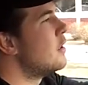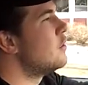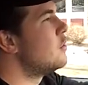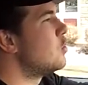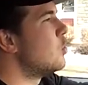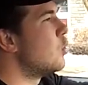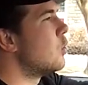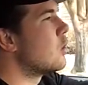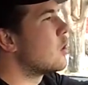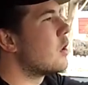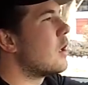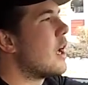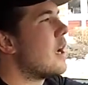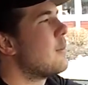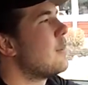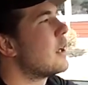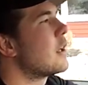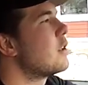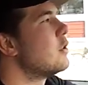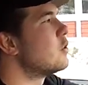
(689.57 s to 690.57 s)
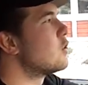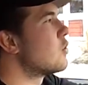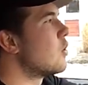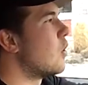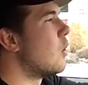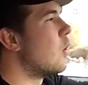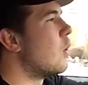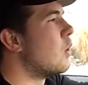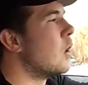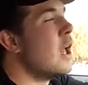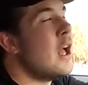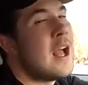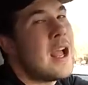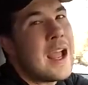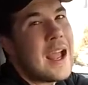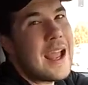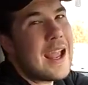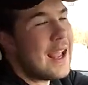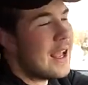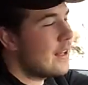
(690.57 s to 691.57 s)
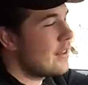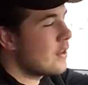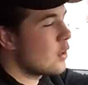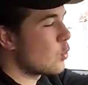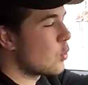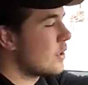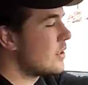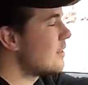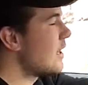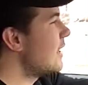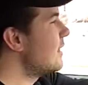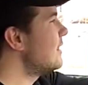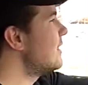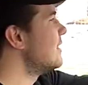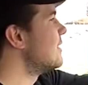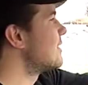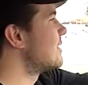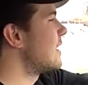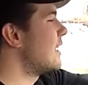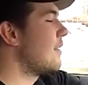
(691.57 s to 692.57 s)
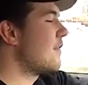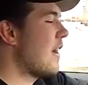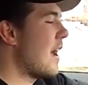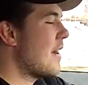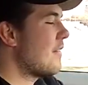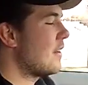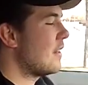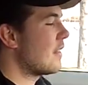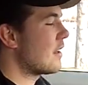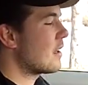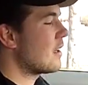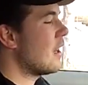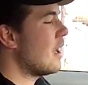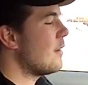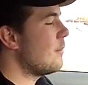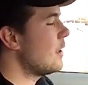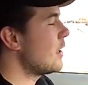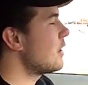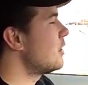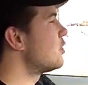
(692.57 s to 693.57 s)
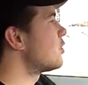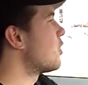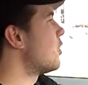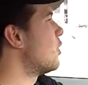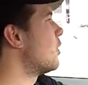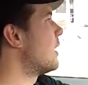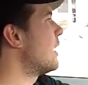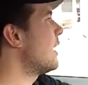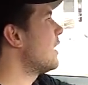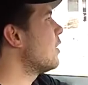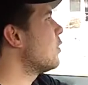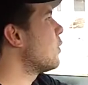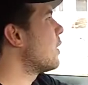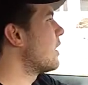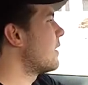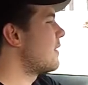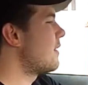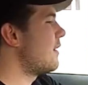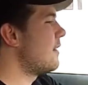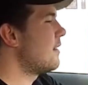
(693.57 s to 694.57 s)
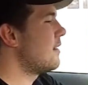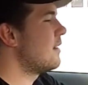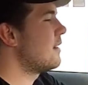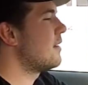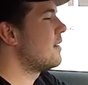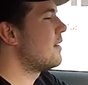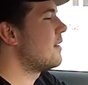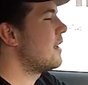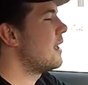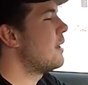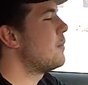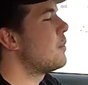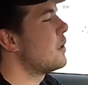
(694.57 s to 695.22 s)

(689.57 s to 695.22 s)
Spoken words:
dual climate control and the redundancy of having the climate control here where it's easy to see,